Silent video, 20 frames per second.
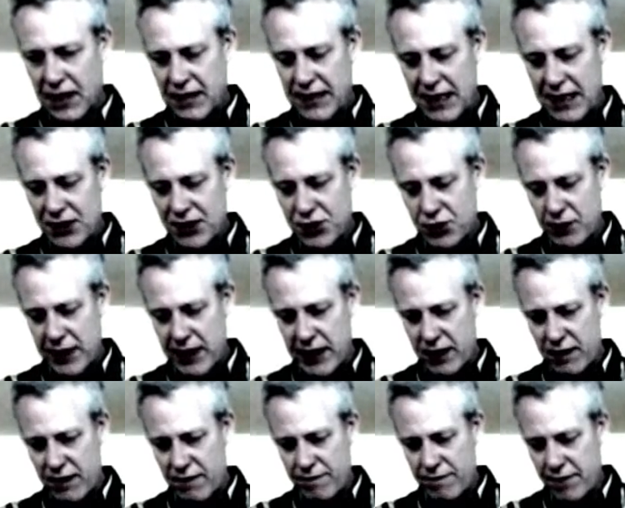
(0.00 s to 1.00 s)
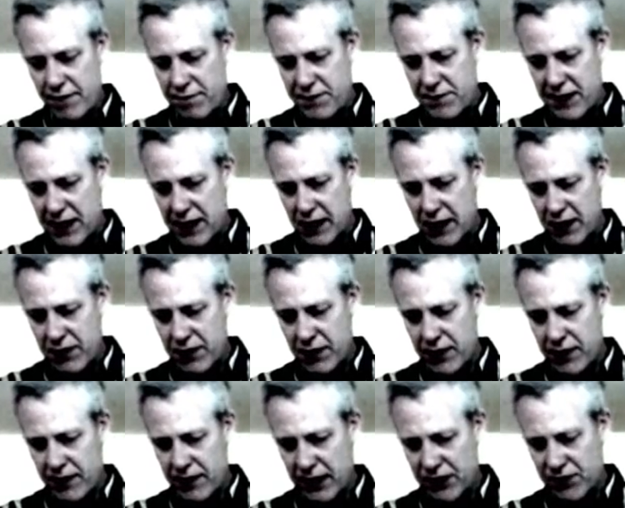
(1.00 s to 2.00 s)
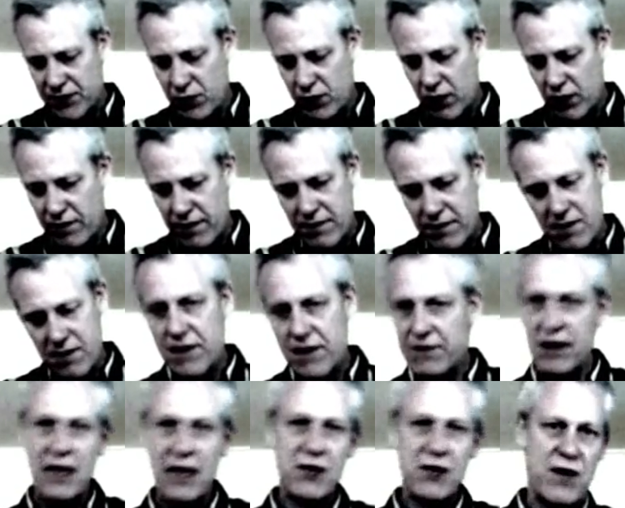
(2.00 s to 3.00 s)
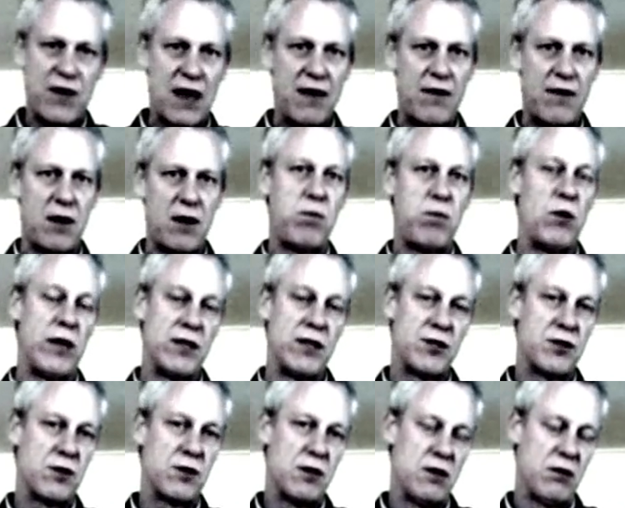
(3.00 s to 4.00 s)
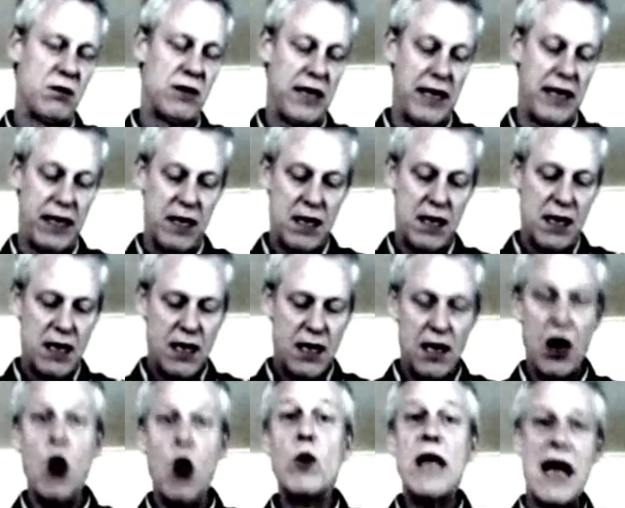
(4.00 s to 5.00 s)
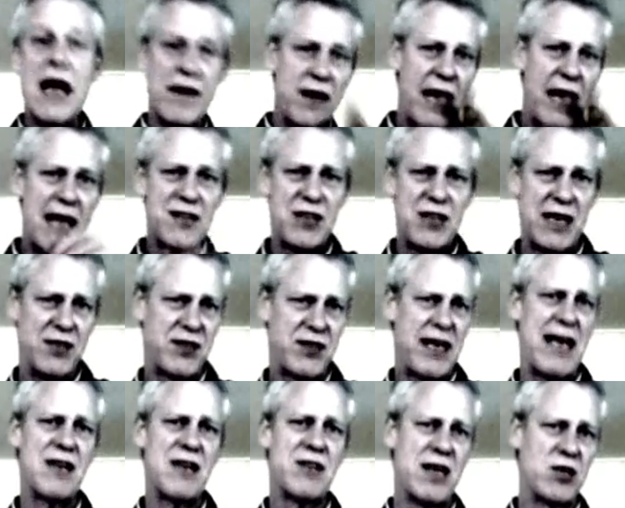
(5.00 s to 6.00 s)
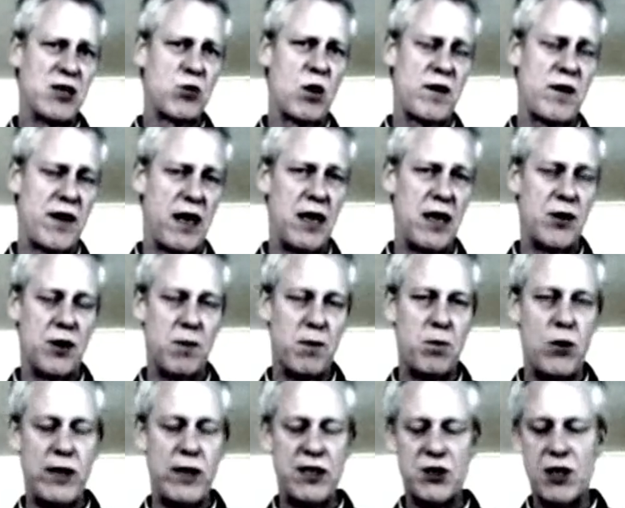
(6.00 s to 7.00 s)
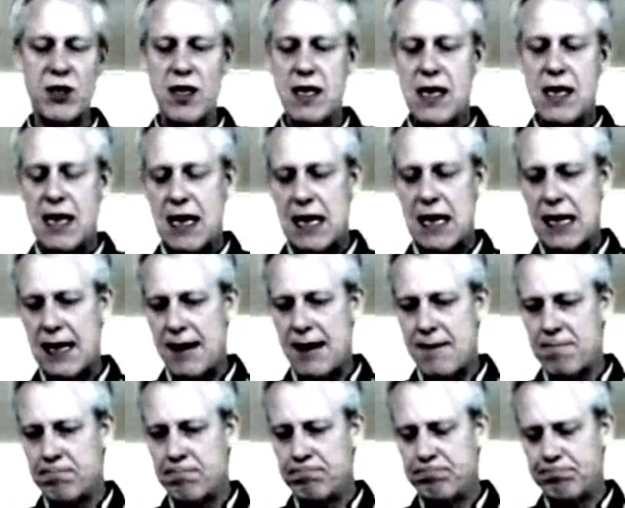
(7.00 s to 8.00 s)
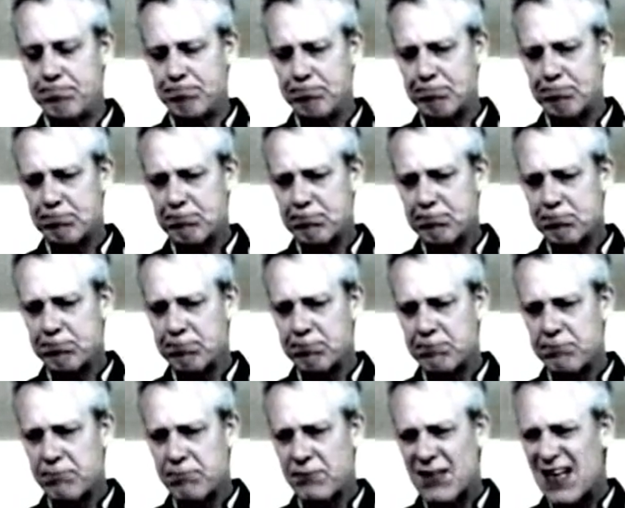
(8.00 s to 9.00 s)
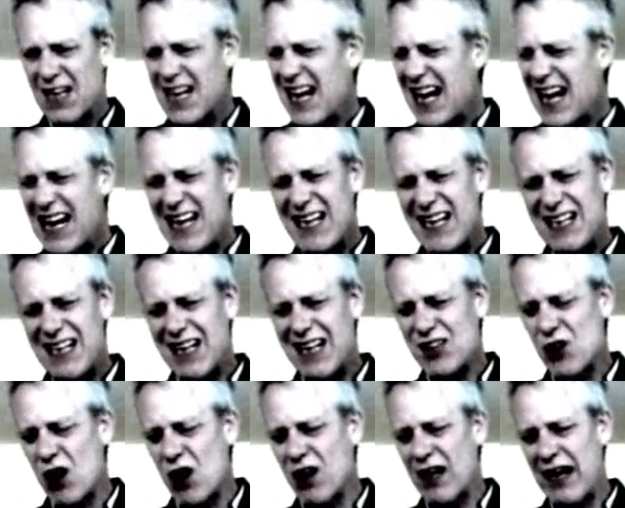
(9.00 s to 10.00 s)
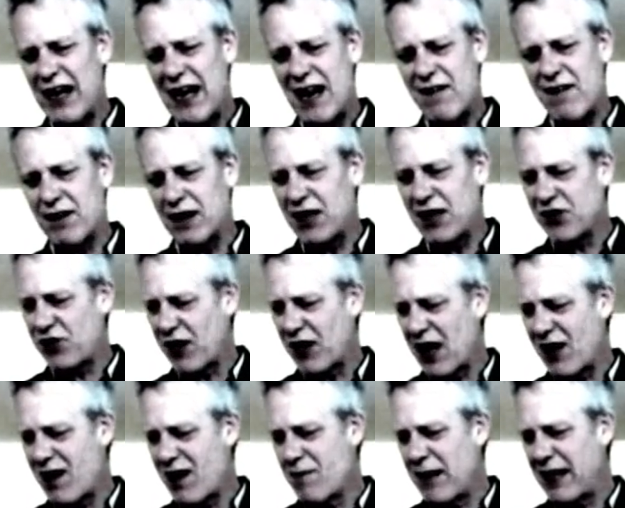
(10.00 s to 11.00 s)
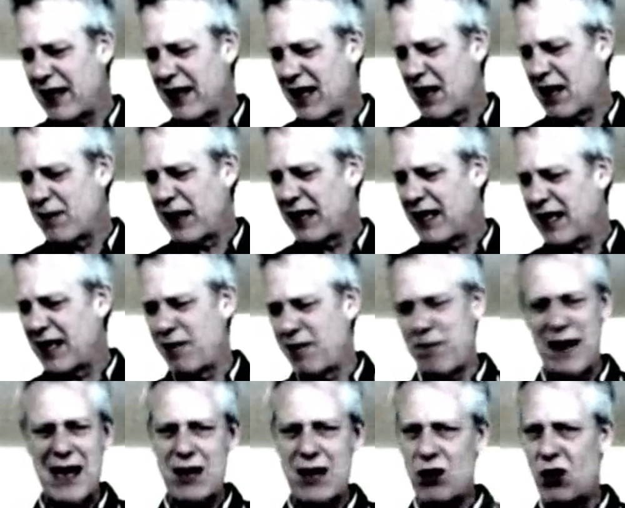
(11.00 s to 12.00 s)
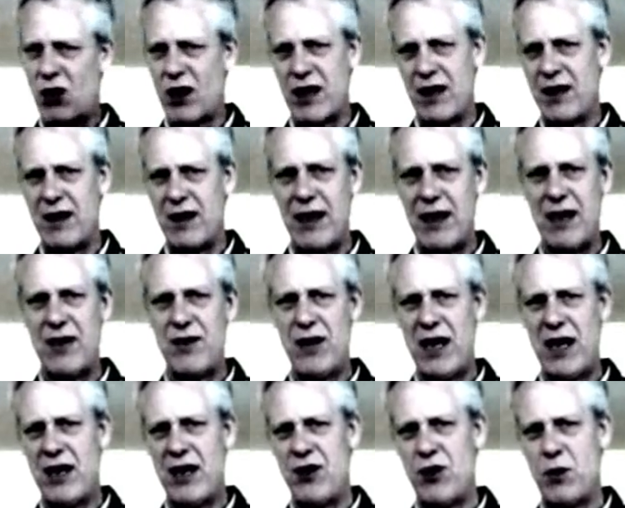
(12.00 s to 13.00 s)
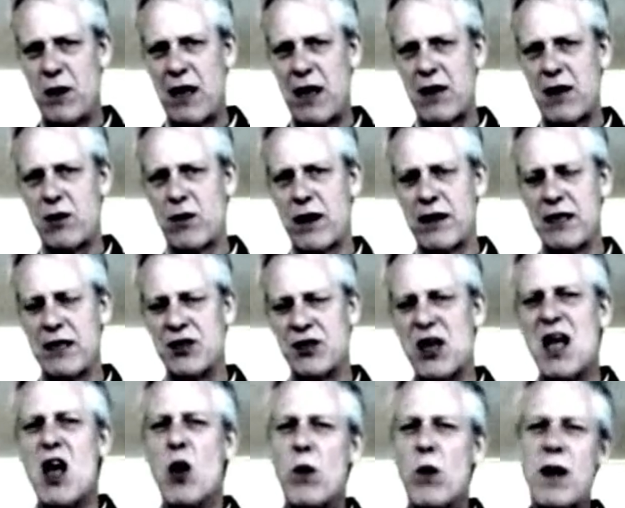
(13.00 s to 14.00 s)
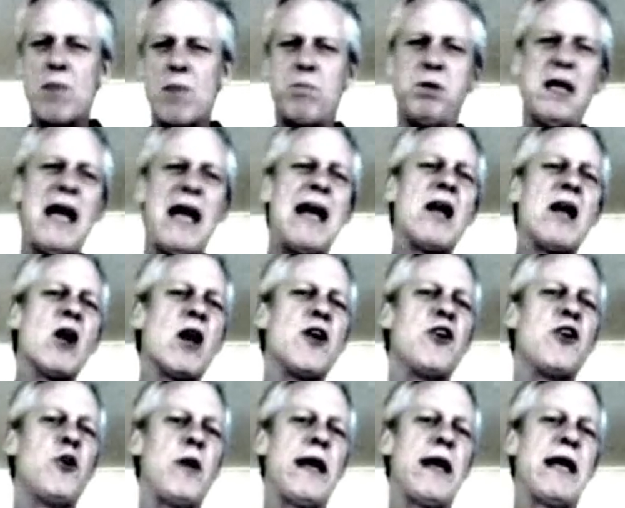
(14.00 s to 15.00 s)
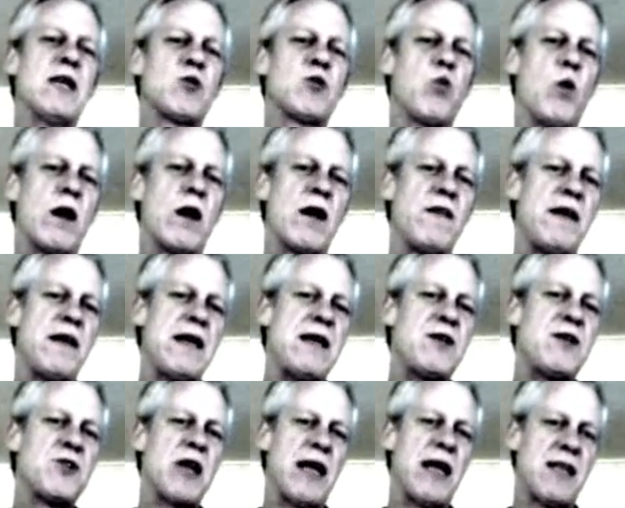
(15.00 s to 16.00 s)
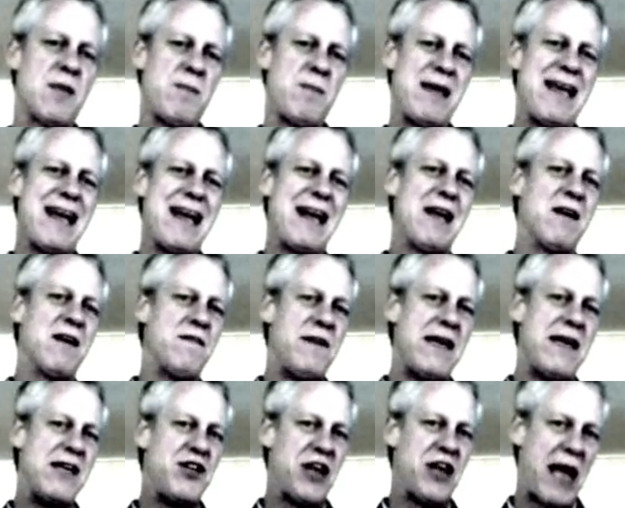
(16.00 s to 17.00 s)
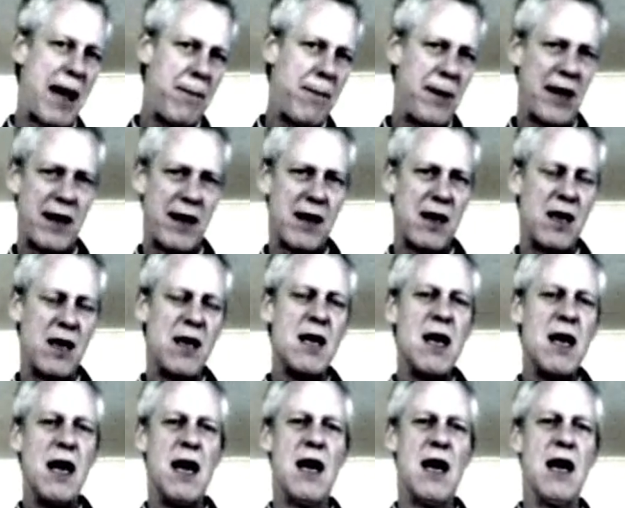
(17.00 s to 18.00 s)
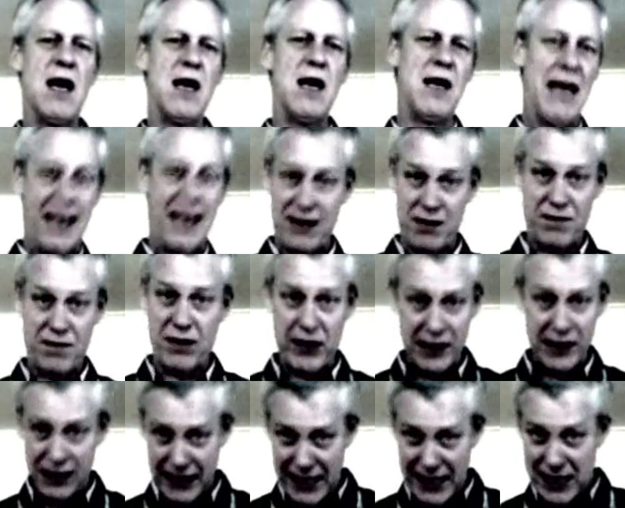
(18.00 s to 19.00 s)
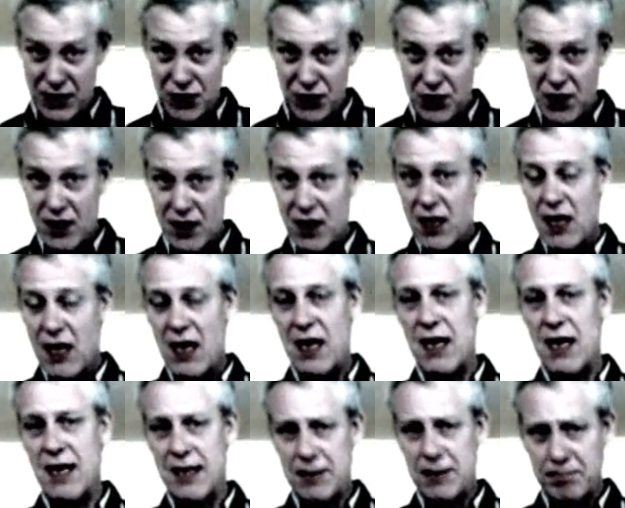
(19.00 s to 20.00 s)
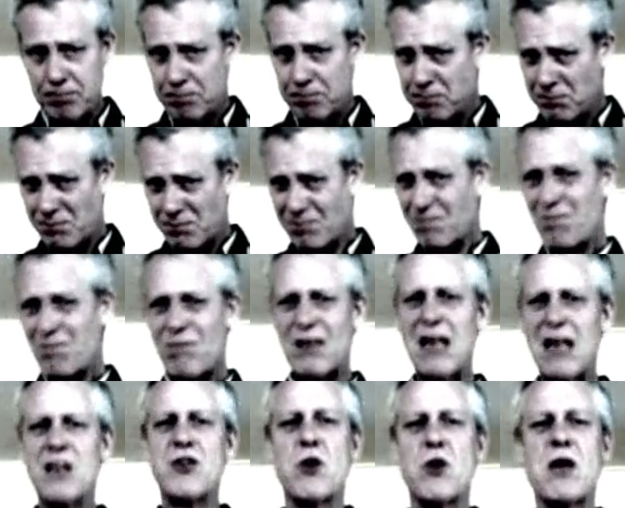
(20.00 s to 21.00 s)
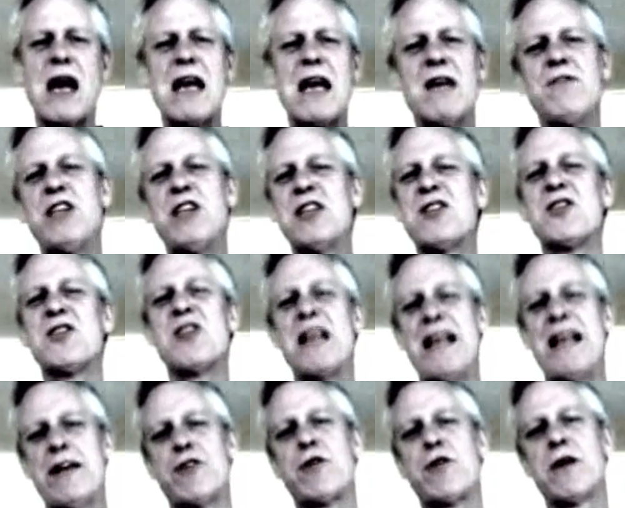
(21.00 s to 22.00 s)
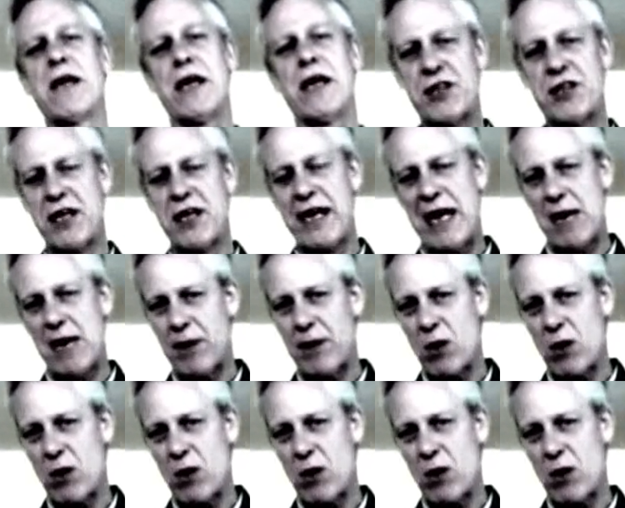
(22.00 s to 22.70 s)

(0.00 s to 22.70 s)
And that's 350, 100, that's 450, 50, that's 500 points, okay? Oh yeah, the essays. The essays worth 100 points. And I think that's all I have, at least for now. I might get back on and do another one of these. What I'm planning on doing is one of these at the beginning of each epic, at the very least. And so kind of just as an introduction to